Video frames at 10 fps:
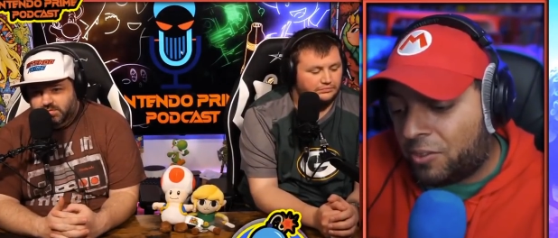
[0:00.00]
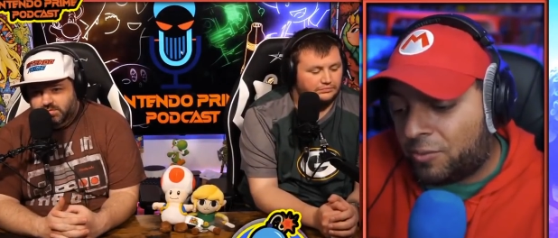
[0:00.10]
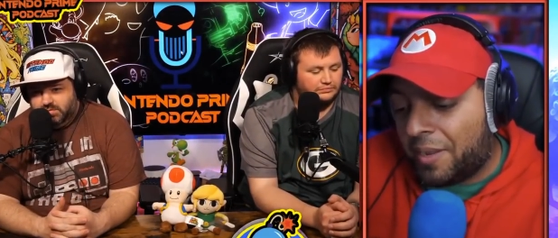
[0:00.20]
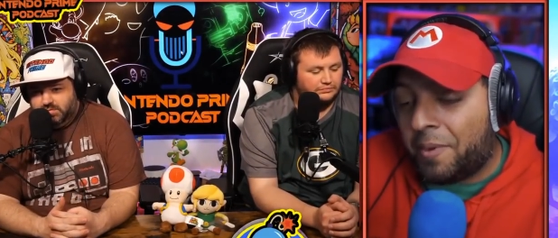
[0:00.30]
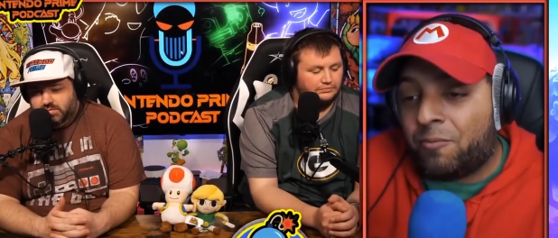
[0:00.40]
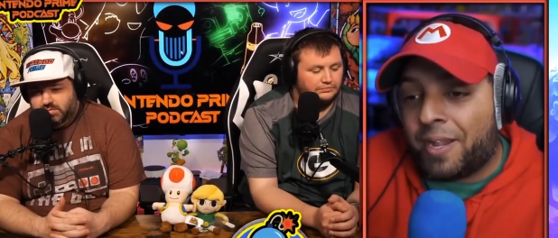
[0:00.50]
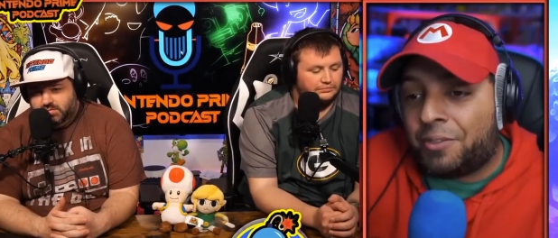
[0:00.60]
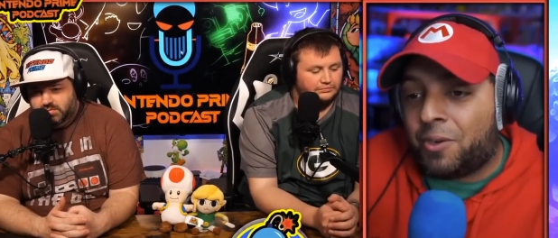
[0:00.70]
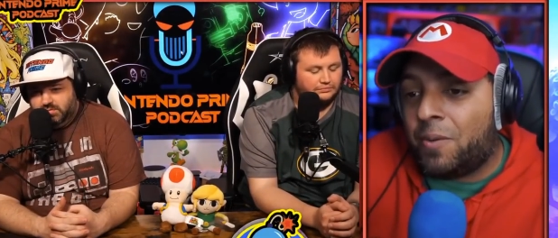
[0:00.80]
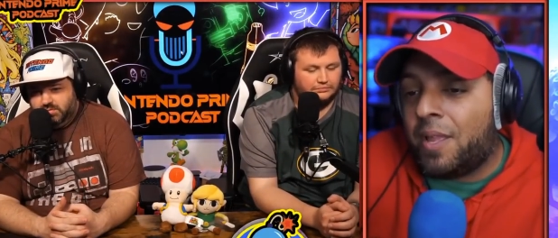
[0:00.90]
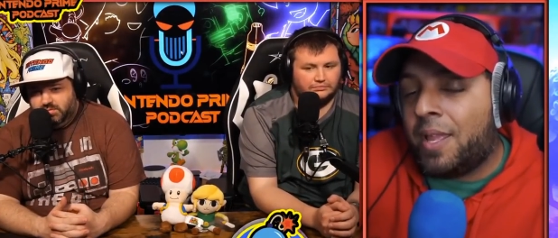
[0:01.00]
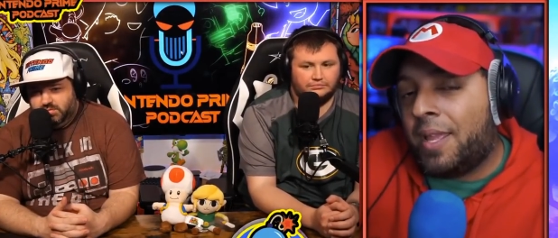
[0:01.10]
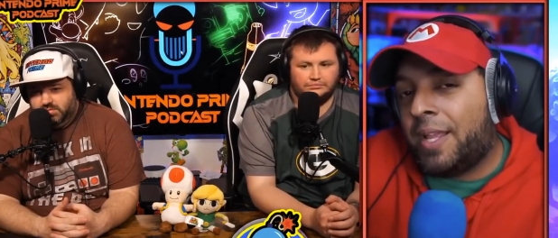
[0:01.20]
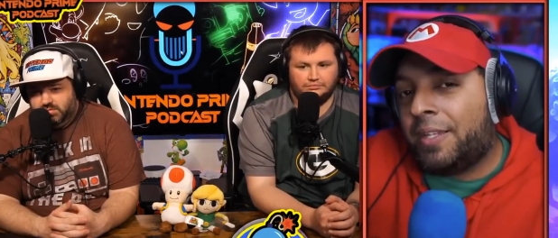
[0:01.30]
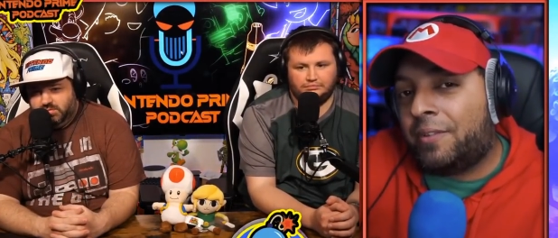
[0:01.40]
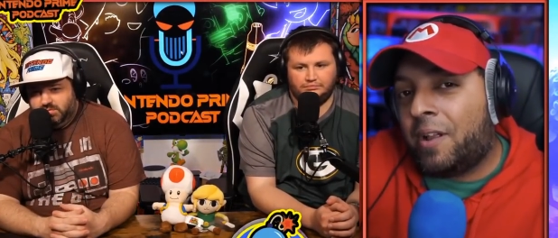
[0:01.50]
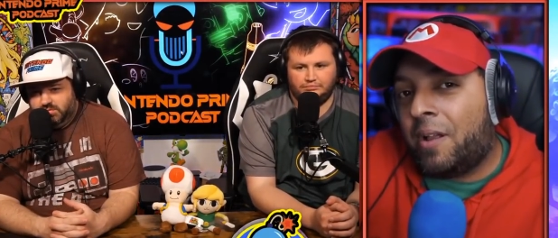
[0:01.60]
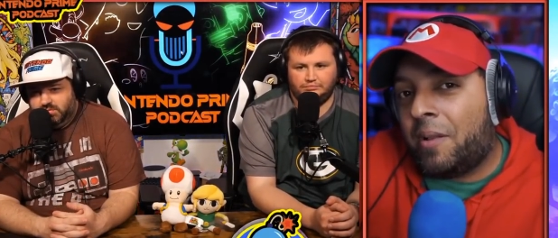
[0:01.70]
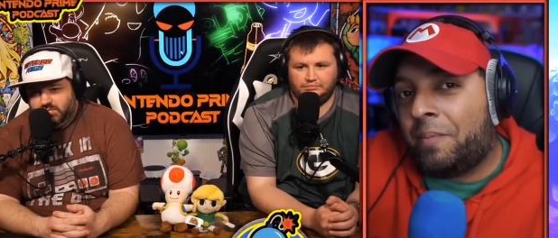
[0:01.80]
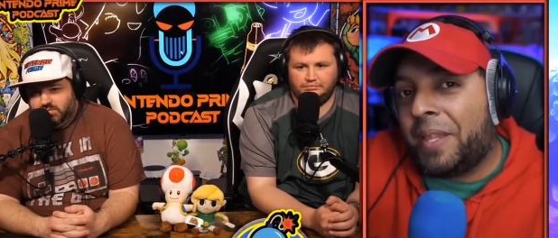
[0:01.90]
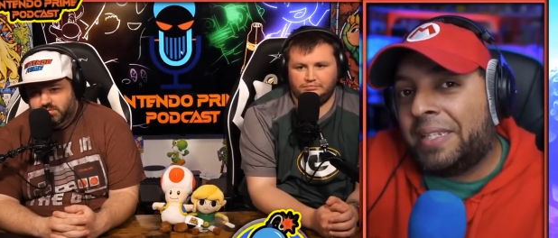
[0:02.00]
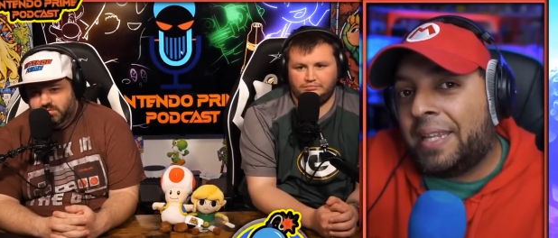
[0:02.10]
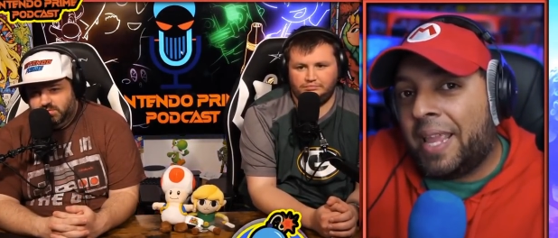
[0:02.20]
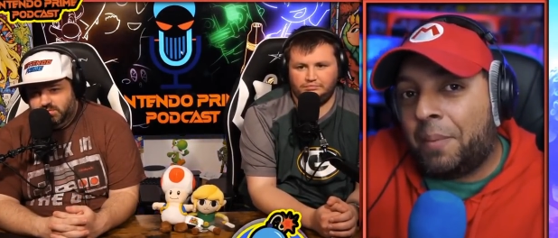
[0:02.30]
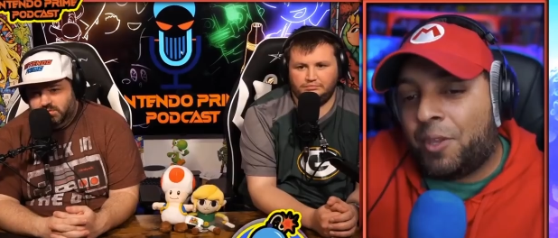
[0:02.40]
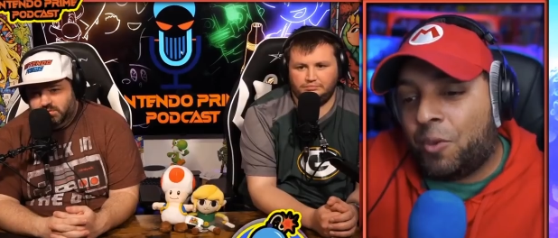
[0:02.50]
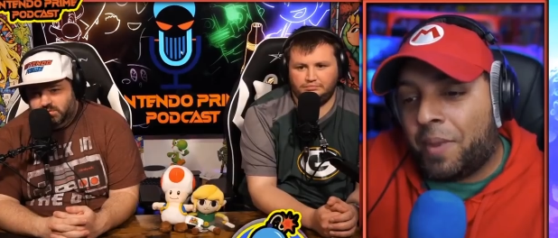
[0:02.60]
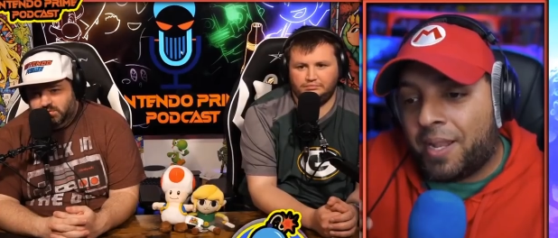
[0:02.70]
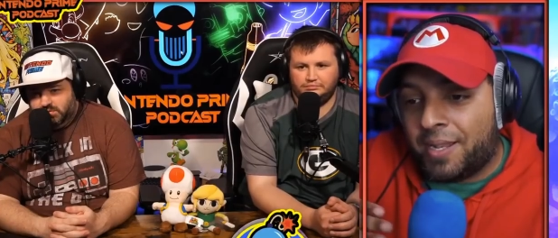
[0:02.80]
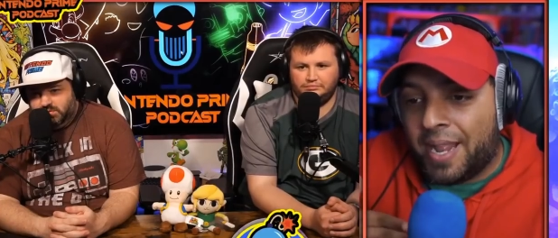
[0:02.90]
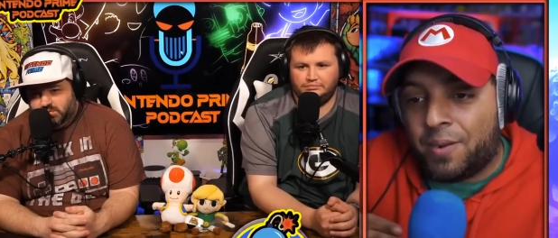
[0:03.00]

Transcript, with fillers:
Speaker 1: When I mean retro, it's from, let's say, GameCube and down.